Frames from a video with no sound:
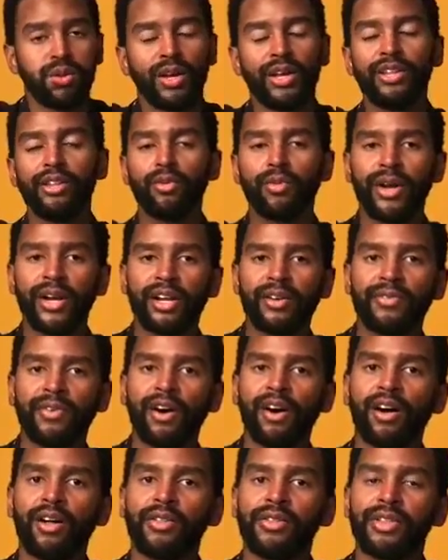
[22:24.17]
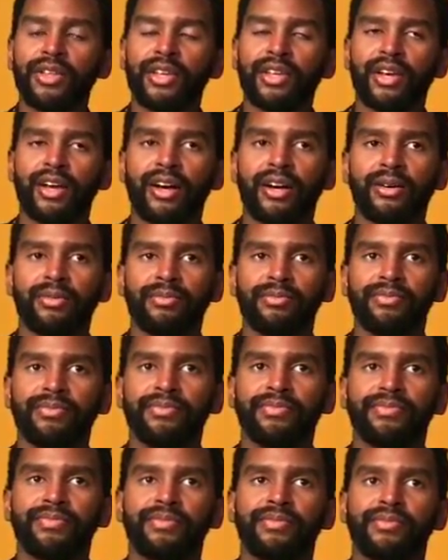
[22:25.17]
In the wake of all the
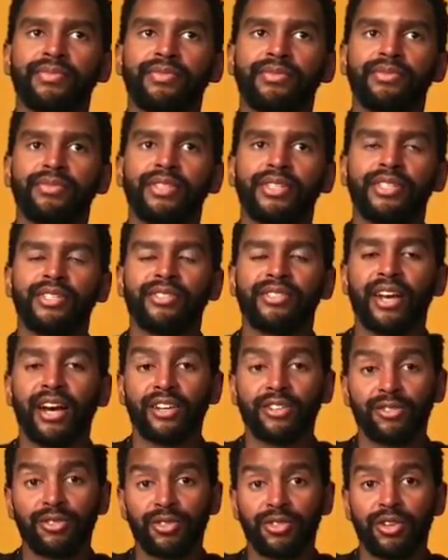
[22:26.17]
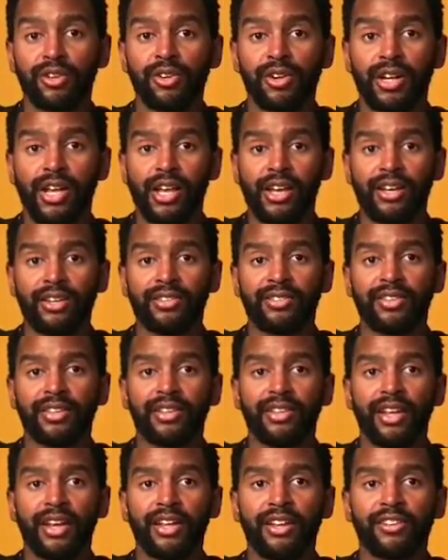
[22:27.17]
disastrous hurricanes
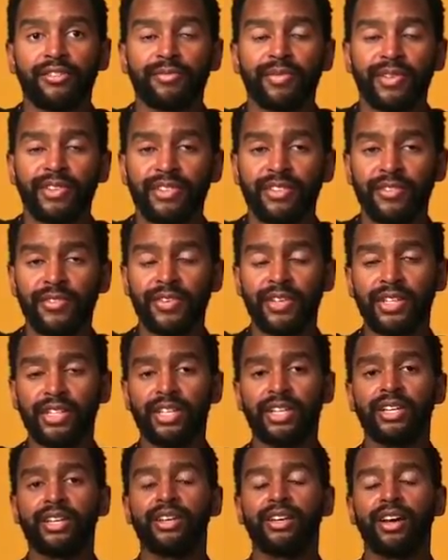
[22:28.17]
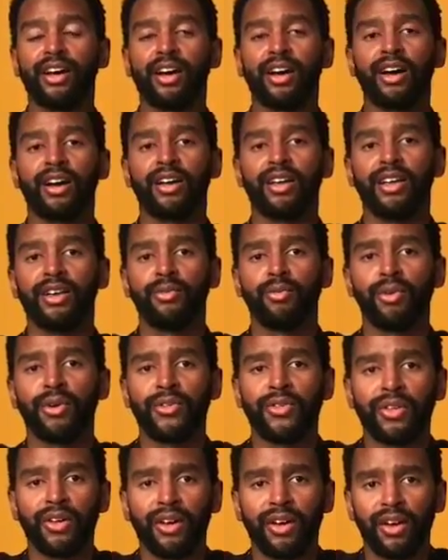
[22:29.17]
and specifically
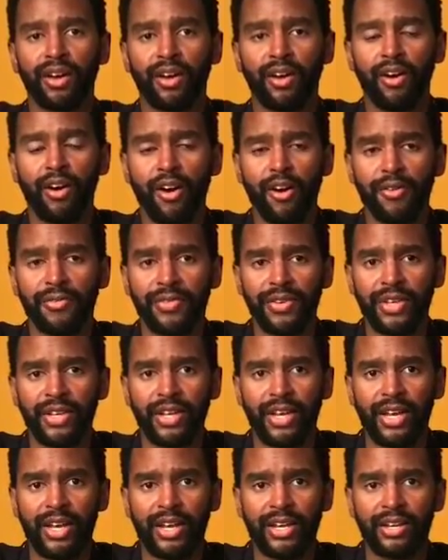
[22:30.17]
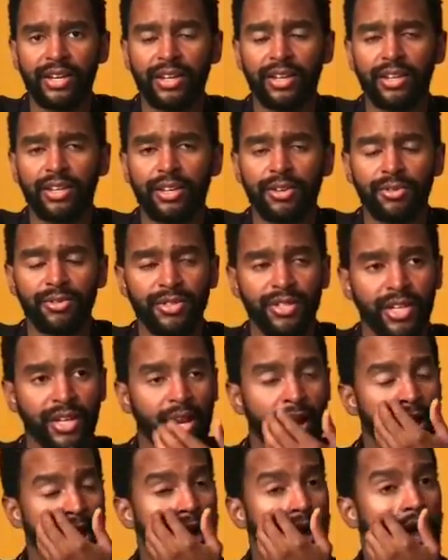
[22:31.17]
with Harvey in
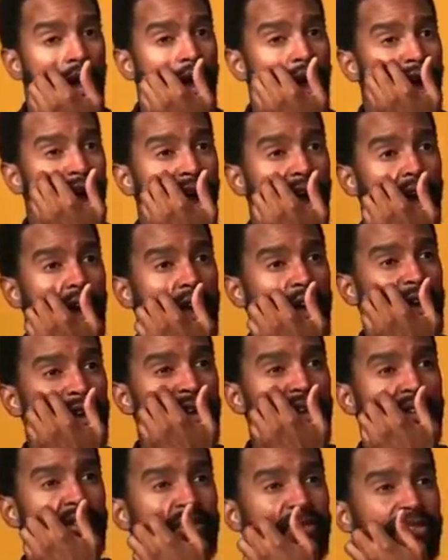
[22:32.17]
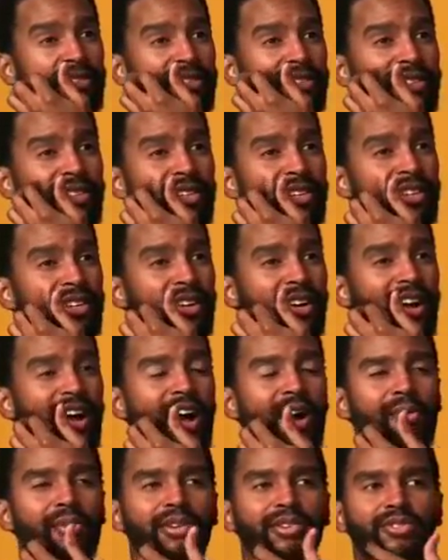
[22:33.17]
Houston, I
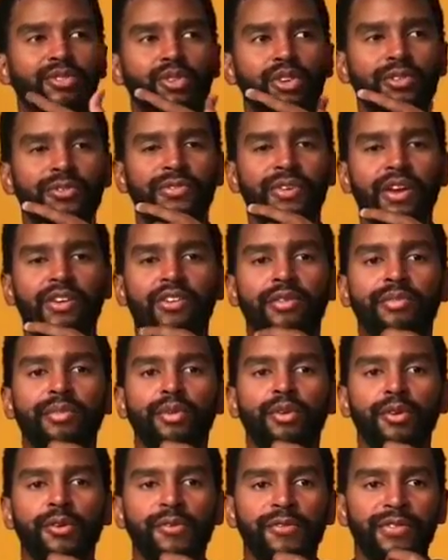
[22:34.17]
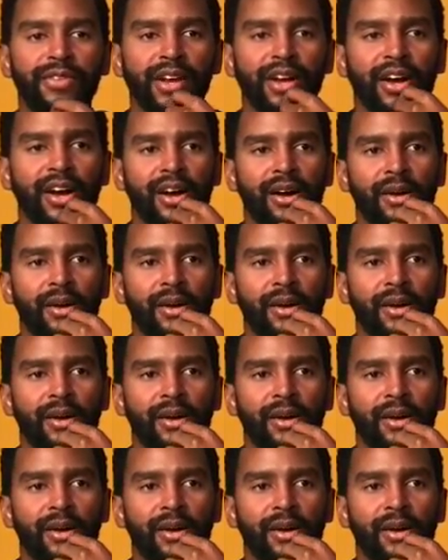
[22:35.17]
was sort of very moved,